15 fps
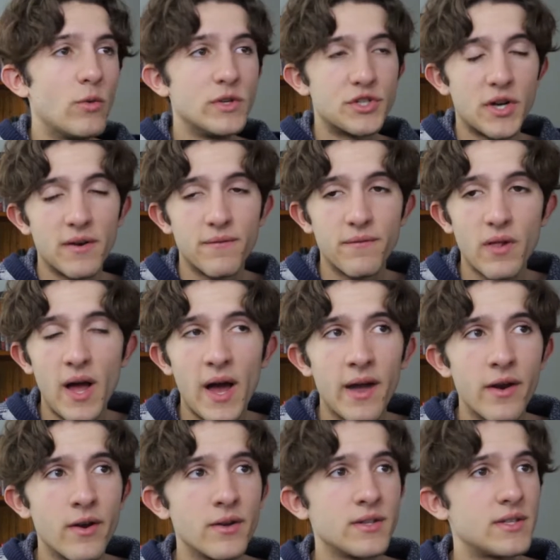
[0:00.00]
We tried
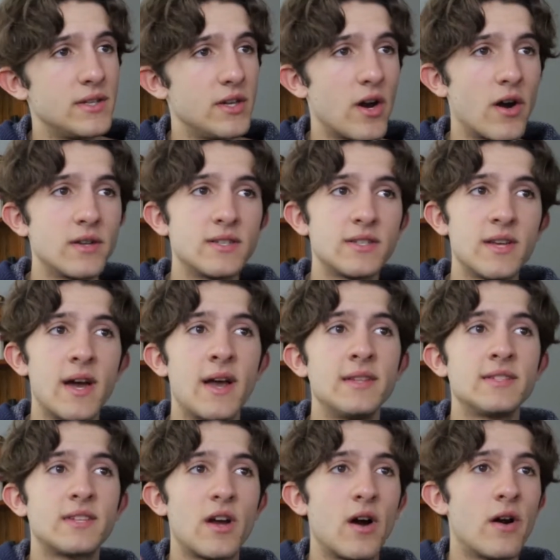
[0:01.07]
flyers, yard
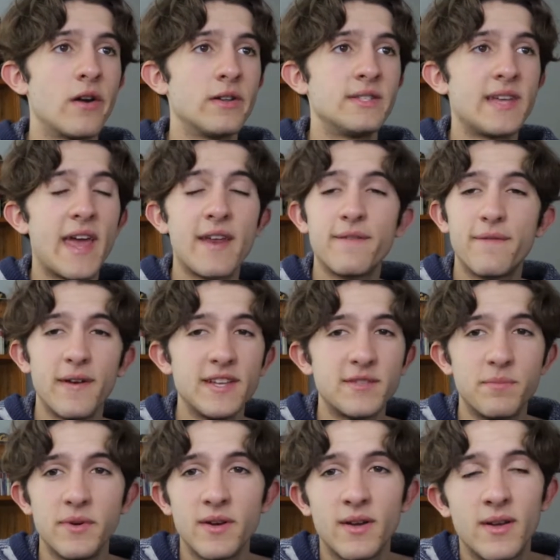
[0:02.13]
signs, cards, and
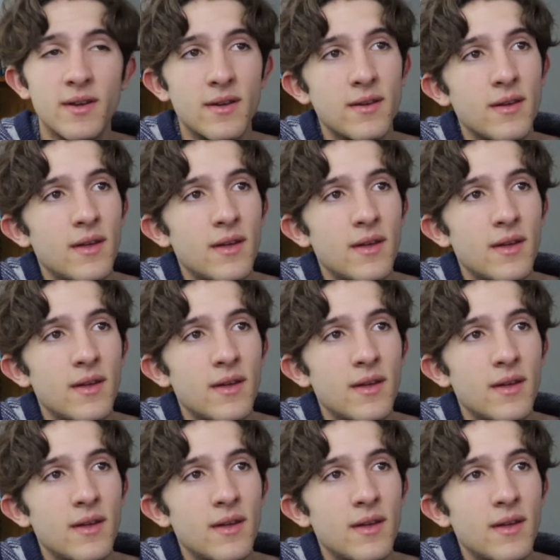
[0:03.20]
Facebook.